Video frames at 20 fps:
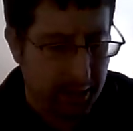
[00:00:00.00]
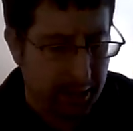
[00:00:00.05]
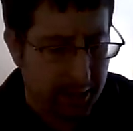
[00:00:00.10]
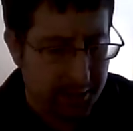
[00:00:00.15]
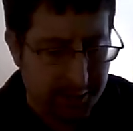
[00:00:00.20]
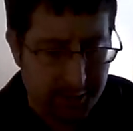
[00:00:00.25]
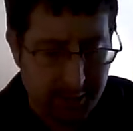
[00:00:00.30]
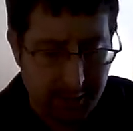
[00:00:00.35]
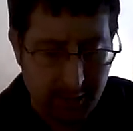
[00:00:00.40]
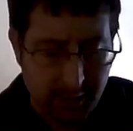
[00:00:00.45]

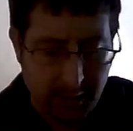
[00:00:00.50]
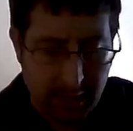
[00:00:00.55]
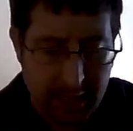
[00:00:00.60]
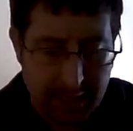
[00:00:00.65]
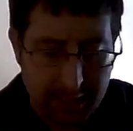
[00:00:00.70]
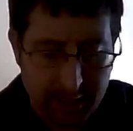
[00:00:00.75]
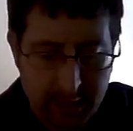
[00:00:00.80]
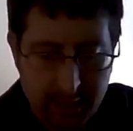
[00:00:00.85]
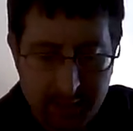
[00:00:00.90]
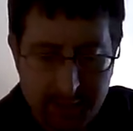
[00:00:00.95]
guys,
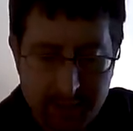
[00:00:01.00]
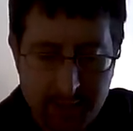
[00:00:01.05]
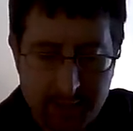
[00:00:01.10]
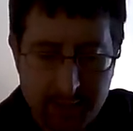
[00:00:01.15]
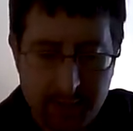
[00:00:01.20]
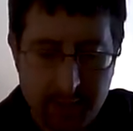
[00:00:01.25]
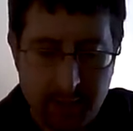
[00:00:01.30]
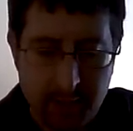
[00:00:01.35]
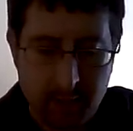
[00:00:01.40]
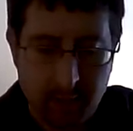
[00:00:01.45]
I guess to
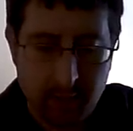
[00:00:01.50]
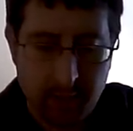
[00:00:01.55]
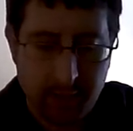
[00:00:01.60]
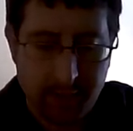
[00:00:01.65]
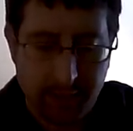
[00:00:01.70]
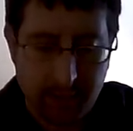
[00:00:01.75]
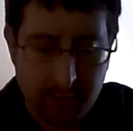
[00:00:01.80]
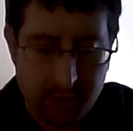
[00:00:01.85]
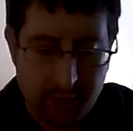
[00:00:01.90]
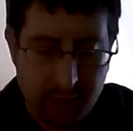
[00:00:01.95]
start
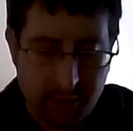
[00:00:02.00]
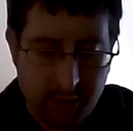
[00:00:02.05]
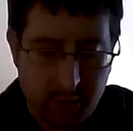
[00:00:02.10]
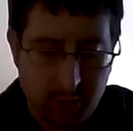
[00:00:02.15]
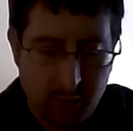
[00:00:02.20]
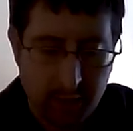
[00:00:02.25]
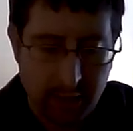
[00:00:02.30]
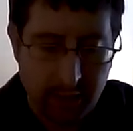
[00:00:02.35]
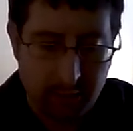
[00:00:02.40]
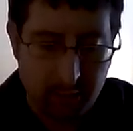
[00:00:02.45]
with, I will show
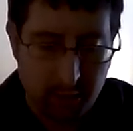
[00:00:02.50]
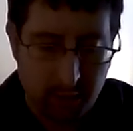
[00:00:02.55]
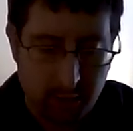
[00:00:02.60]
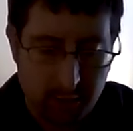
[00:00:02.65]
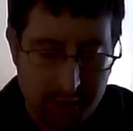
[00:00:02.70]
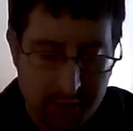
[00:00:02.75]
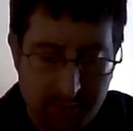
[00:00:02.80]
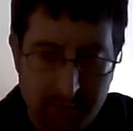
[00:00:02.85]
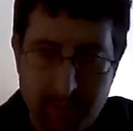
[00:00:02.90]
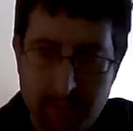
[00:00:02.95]
what I will
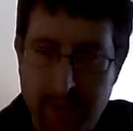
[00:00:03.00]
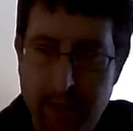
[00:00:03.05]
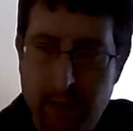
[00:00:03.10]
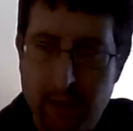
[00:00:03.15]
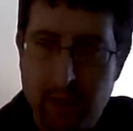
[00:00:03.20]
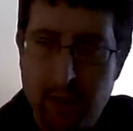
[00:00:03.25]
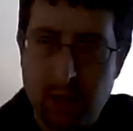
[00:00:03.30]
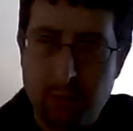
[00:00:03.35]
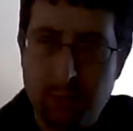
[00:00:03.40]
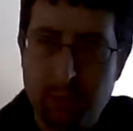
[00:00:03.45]
call some of my
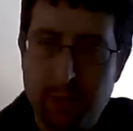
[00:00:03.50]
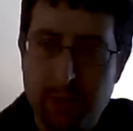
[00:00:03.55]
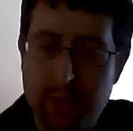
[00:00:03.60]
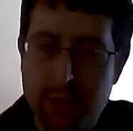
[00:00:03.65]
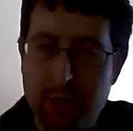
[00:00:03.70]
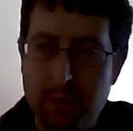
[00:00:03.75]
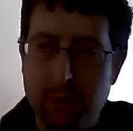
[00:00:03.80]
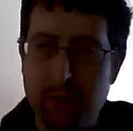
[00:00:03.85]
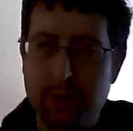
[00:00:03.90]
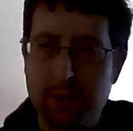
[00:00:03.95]
honorable
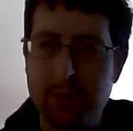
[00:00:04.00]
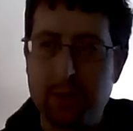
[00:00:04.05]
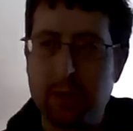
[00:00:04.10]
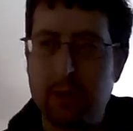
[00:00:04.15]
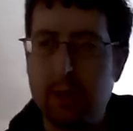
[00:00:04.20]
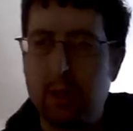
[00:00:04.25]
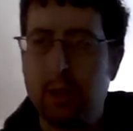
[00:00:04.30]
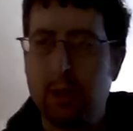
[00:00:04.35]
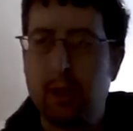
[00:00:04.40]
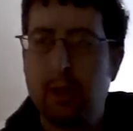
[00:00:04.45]
mention books.
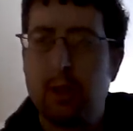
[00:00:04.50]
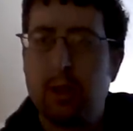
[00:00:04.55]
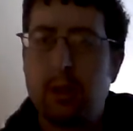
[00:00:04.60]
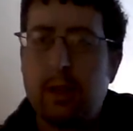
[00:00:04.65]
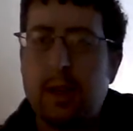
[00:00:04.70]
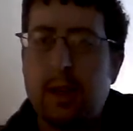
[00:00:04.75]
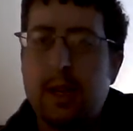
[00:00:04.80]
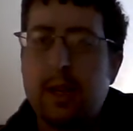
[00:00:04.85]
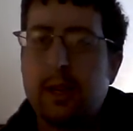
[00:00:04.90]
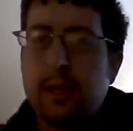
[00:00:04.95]

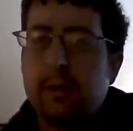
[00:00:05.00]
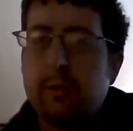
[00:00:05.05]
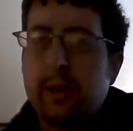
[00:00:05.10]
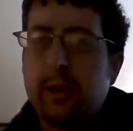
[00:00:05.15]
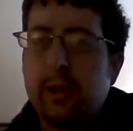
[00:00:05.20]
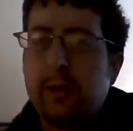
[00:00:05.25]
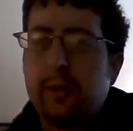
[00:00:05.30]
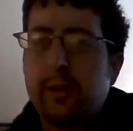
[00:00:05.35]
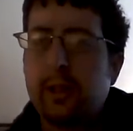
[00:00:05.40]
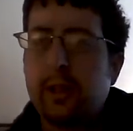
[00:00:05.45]
They're right
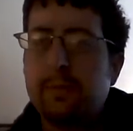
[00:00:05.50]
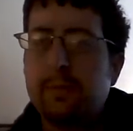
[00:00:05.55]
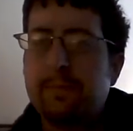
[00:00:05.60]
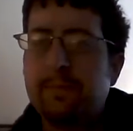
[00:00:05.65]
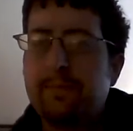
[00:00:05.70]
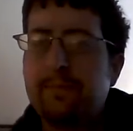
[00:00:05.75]
over here.